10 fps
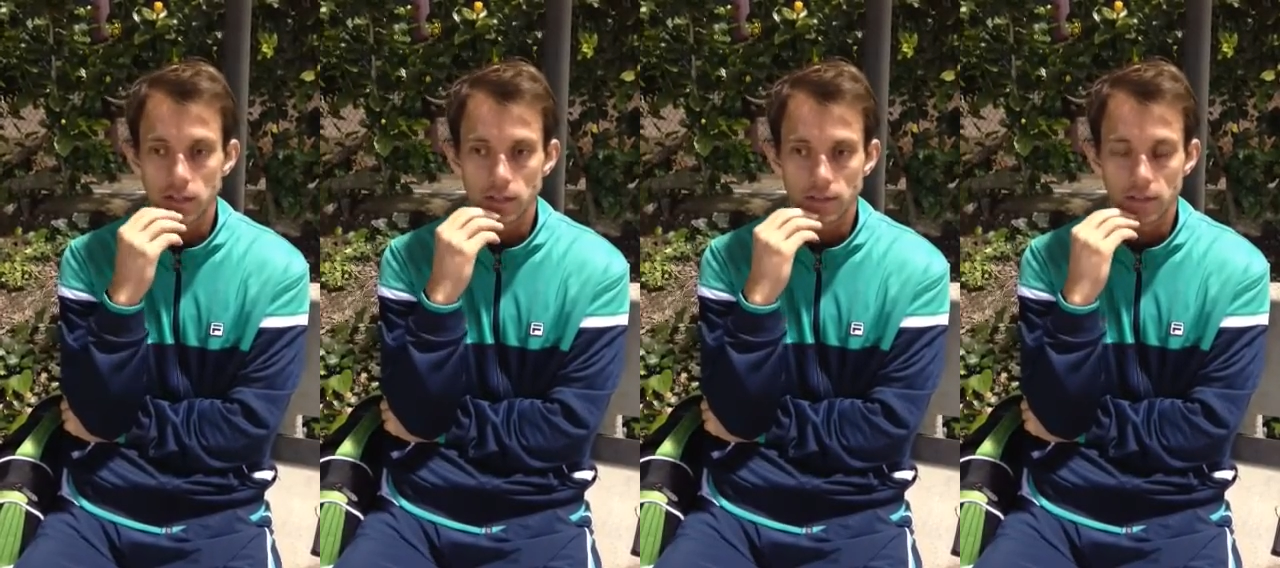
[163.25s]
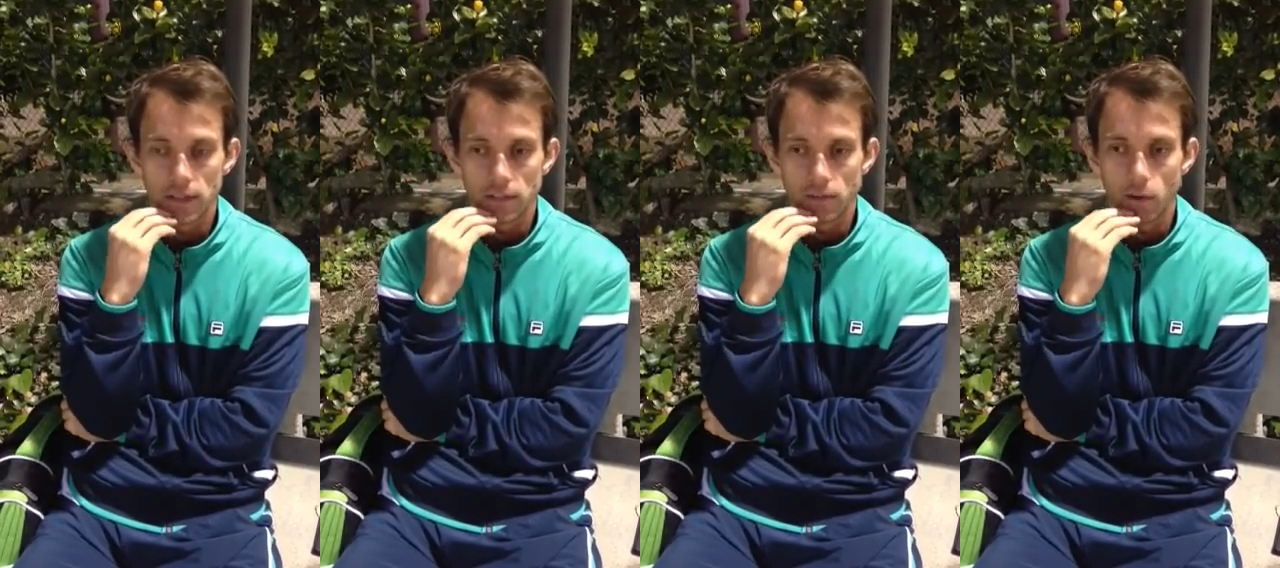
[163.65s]
that you say,
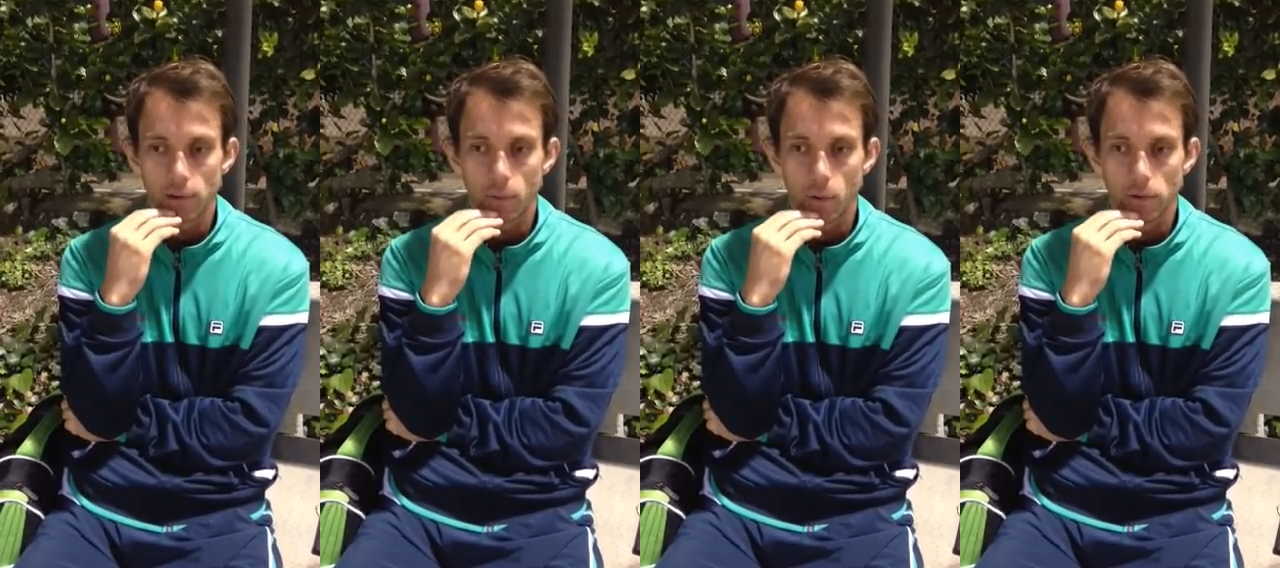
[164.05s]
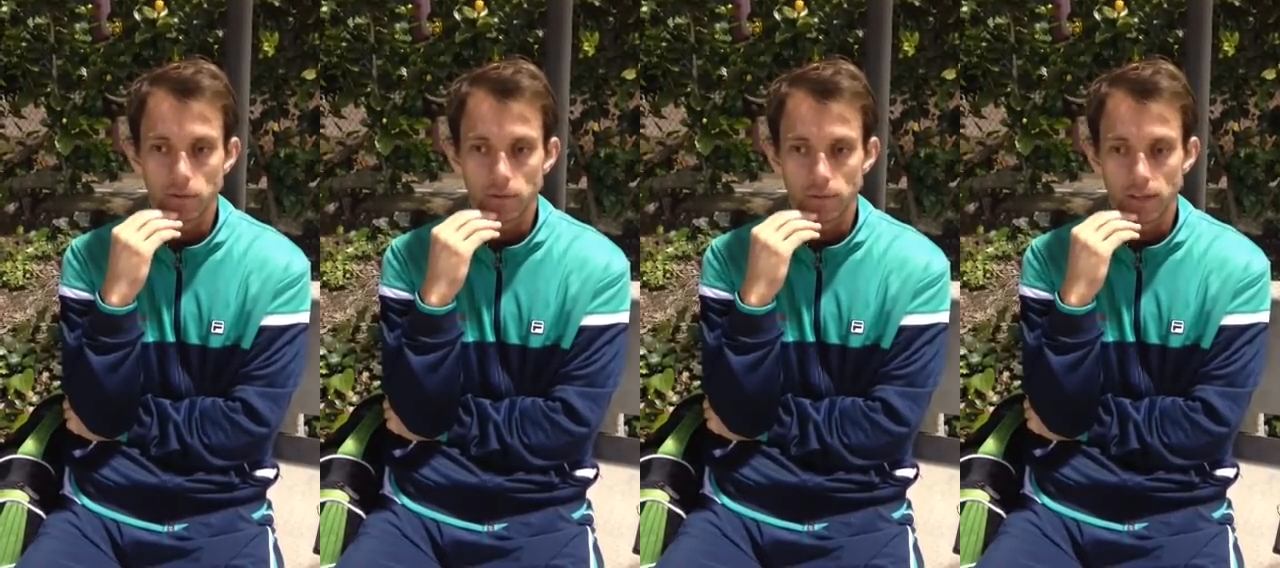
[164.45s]
it's very
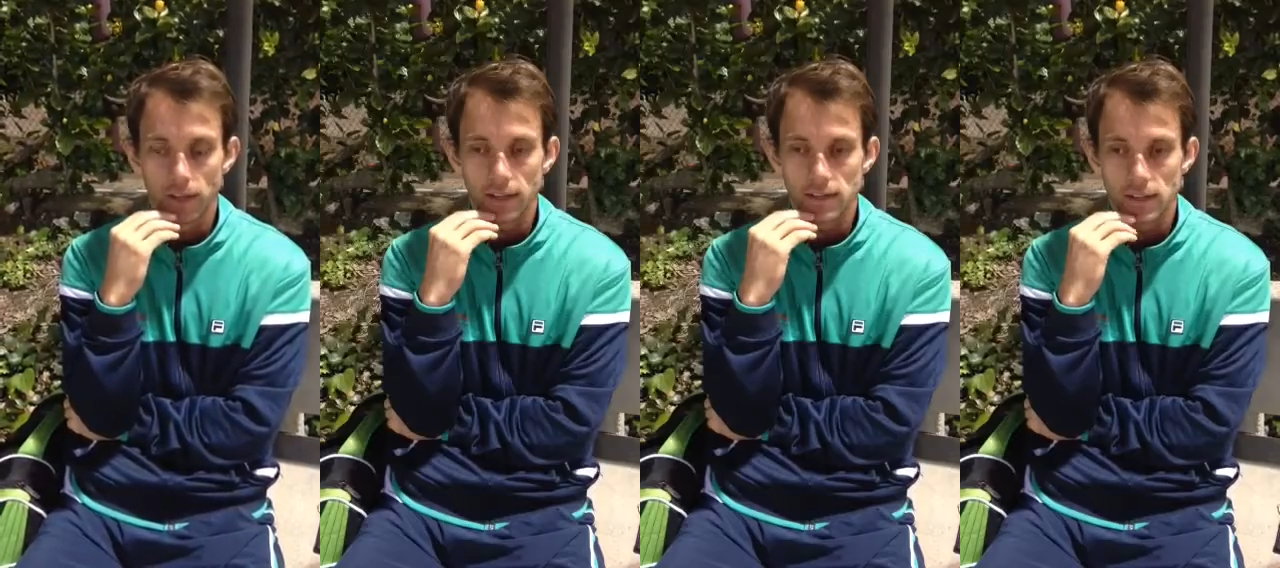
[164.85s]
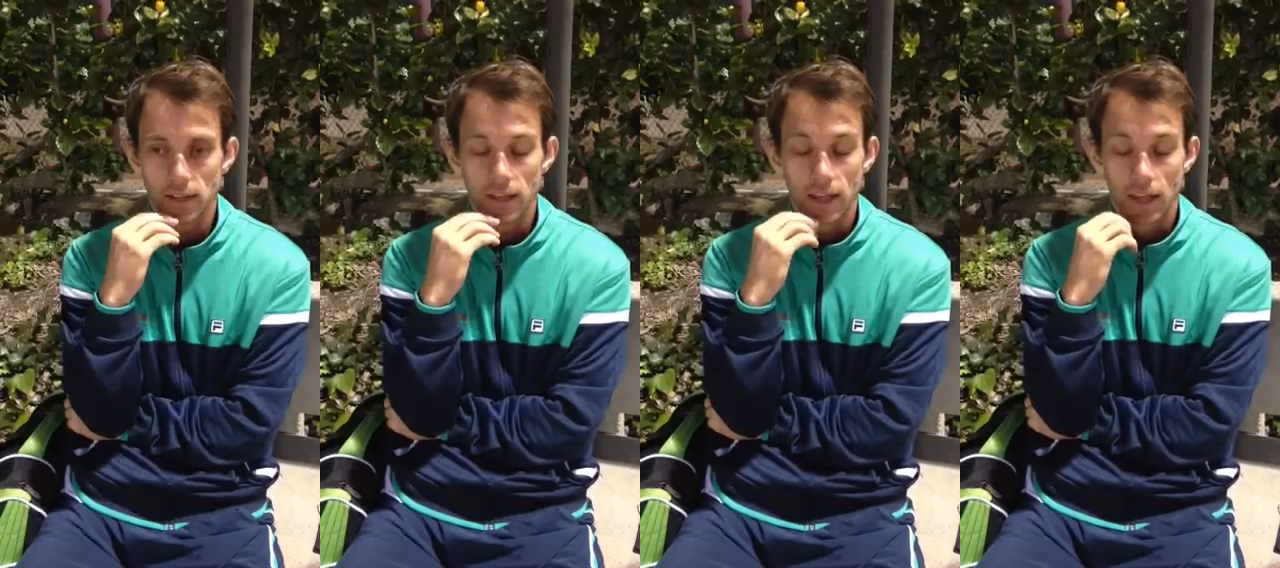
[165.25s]
important to realize
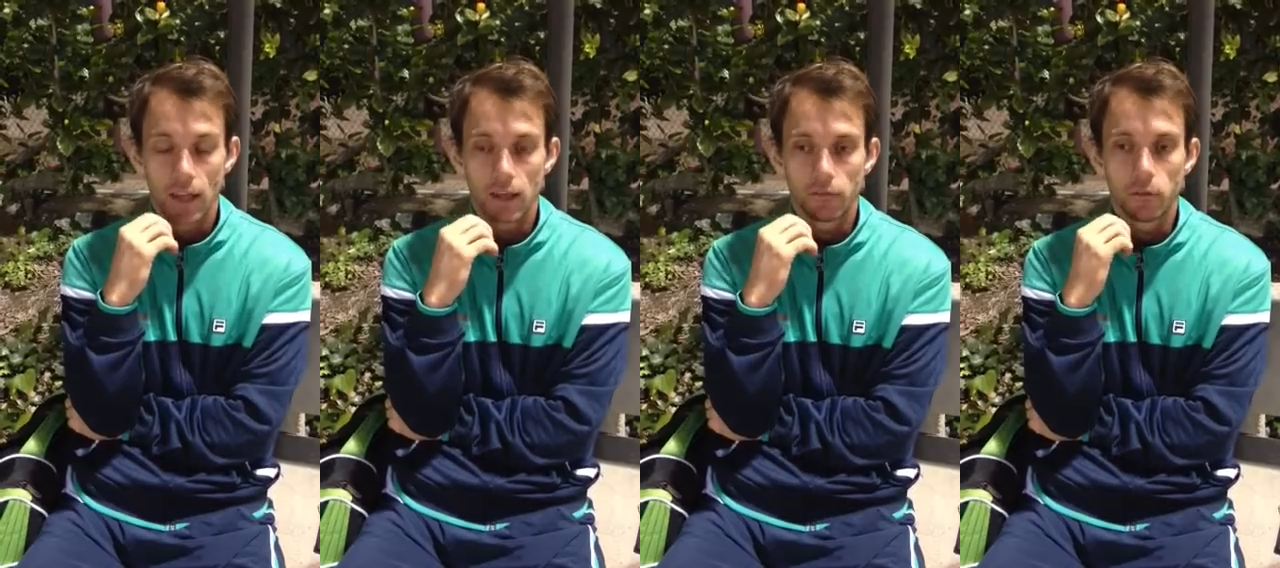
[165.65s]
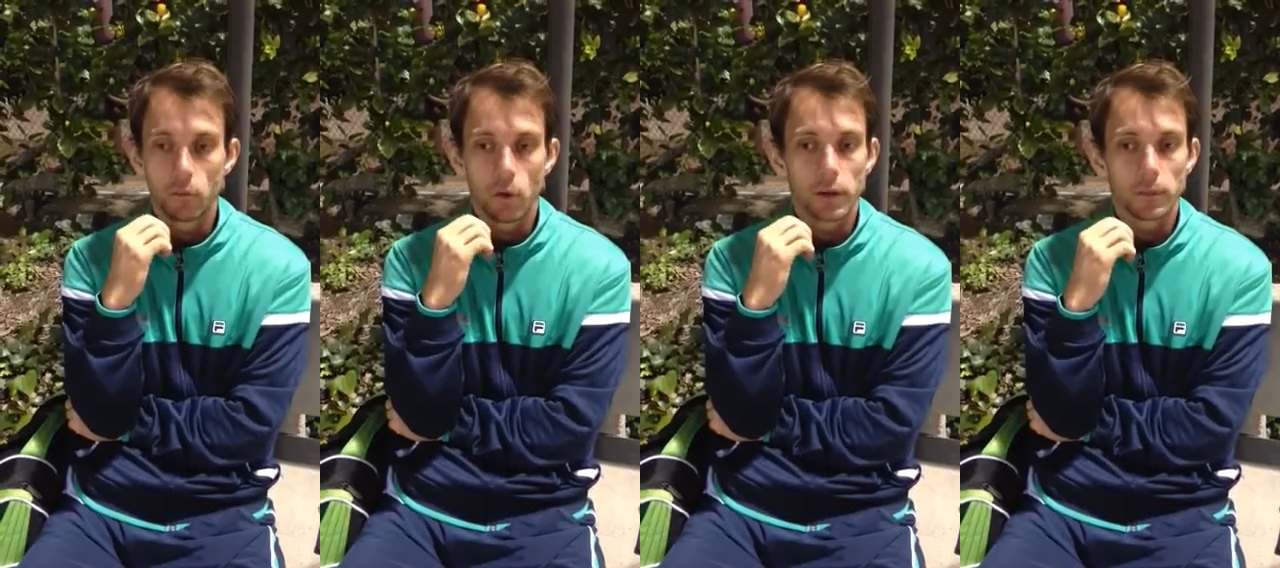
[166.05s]
that if
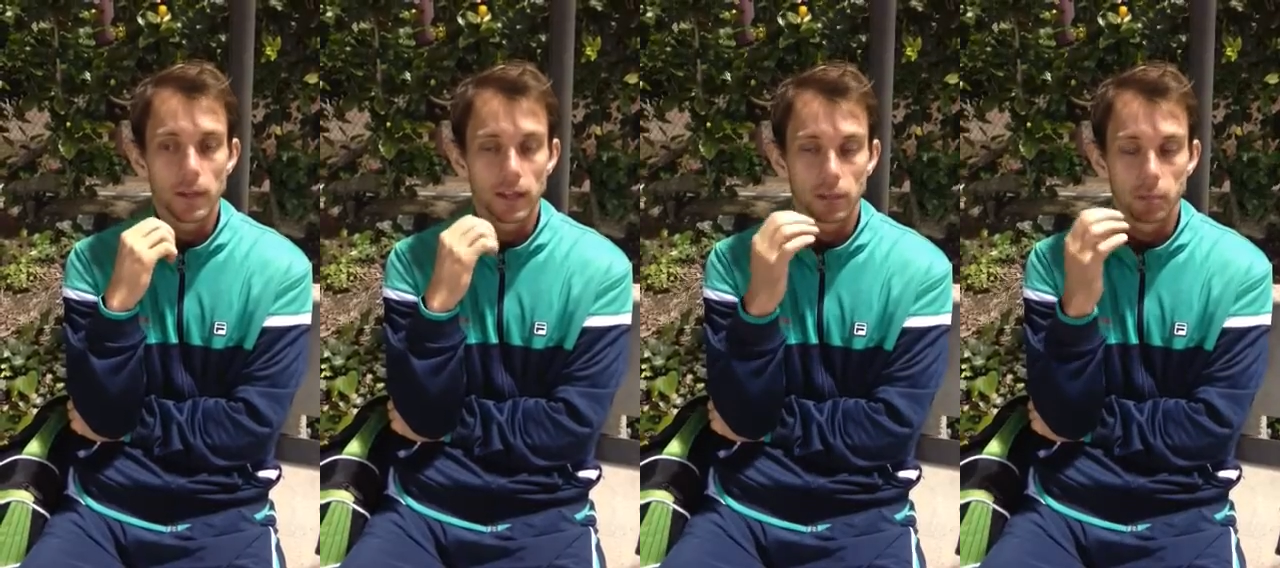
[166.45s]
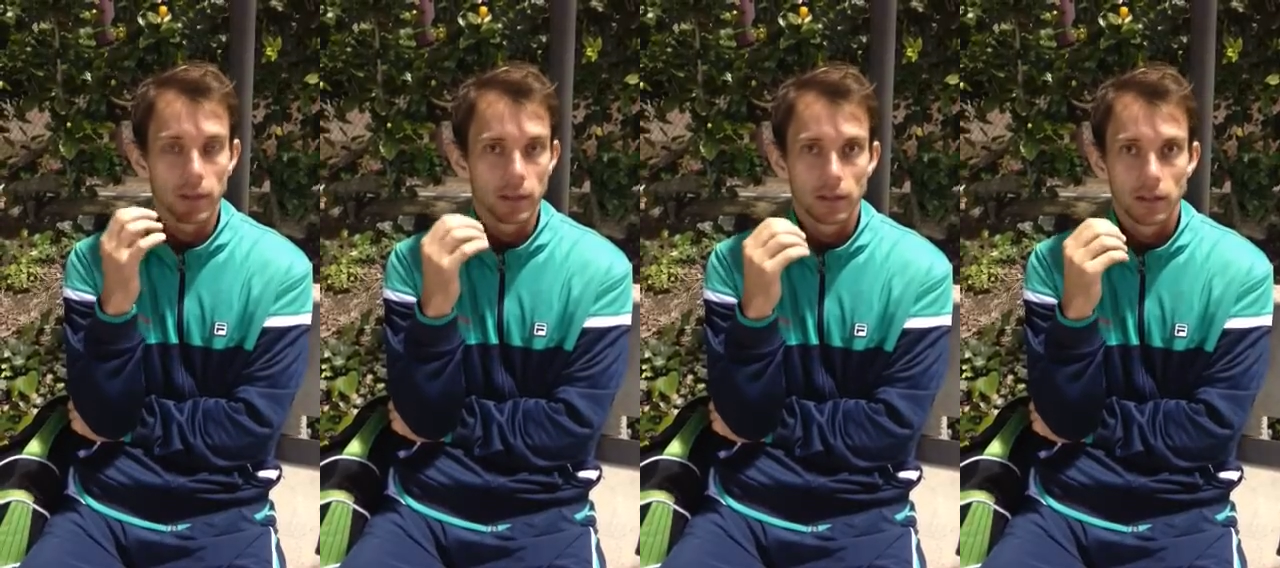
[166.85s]
you want to make it
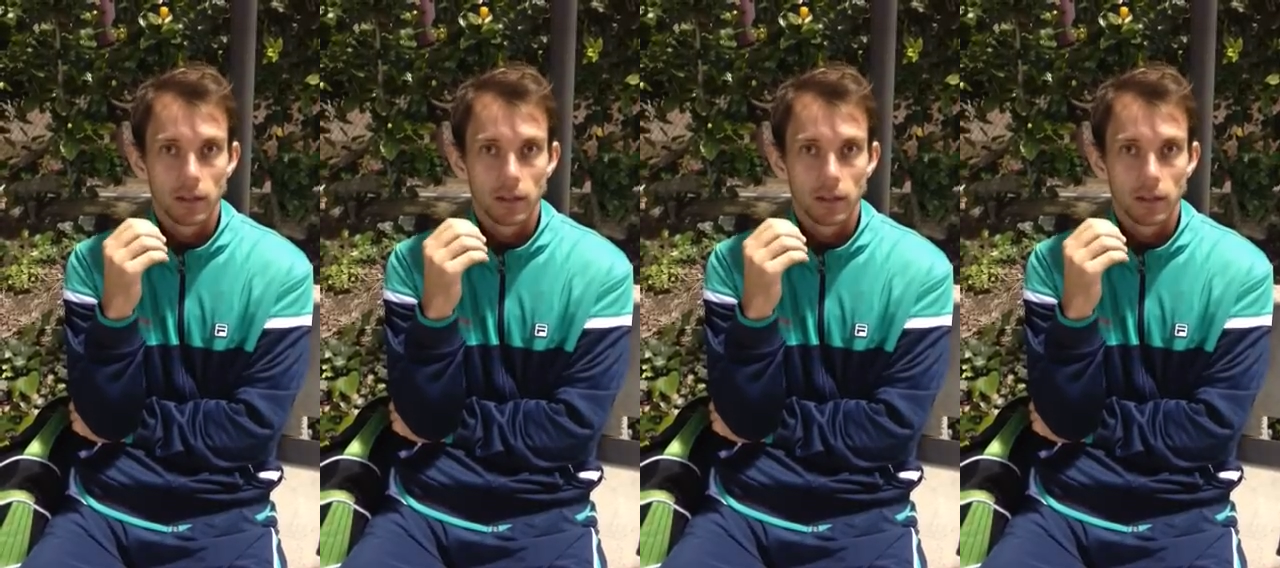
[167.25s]
big,